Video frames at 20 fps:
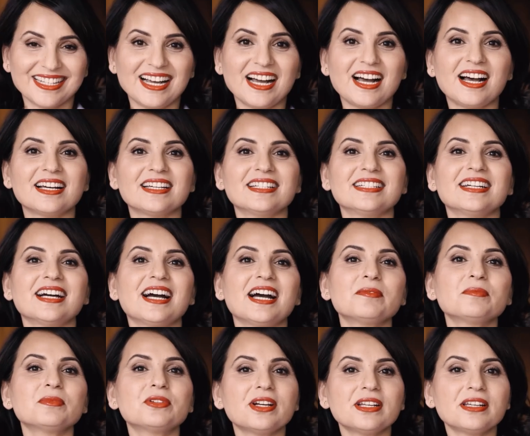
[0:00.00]
Hi,
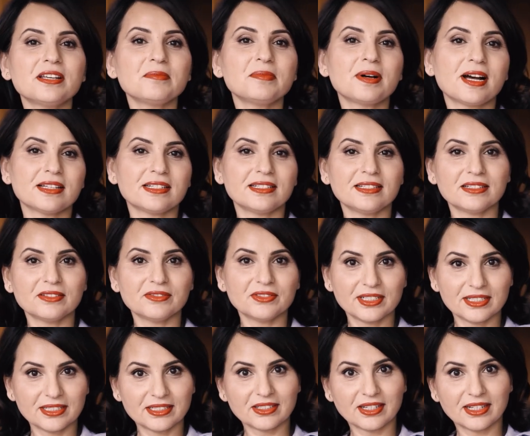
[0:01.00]
I'm Greta Bhatia
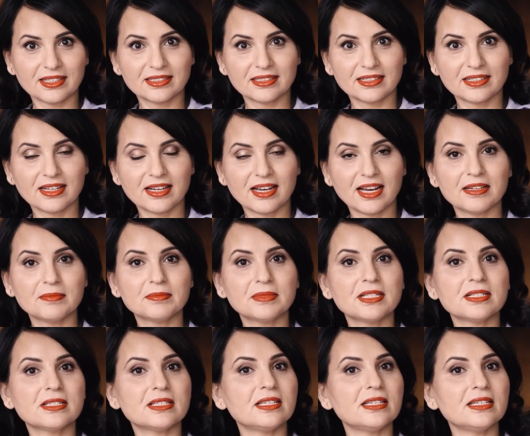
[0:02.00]
Villagran. I'm
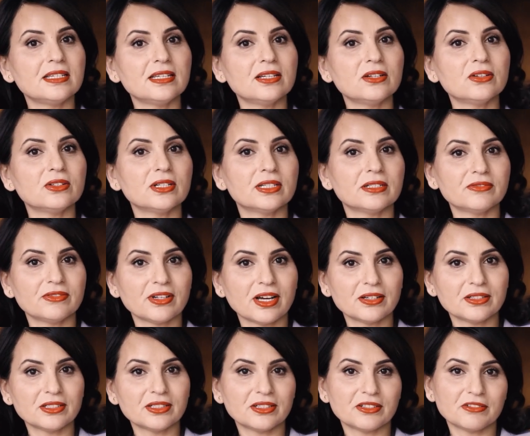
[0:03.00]
the CEO and
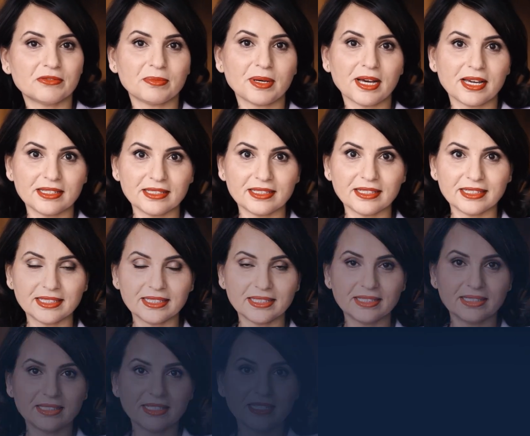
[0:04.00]
founder of Pinary.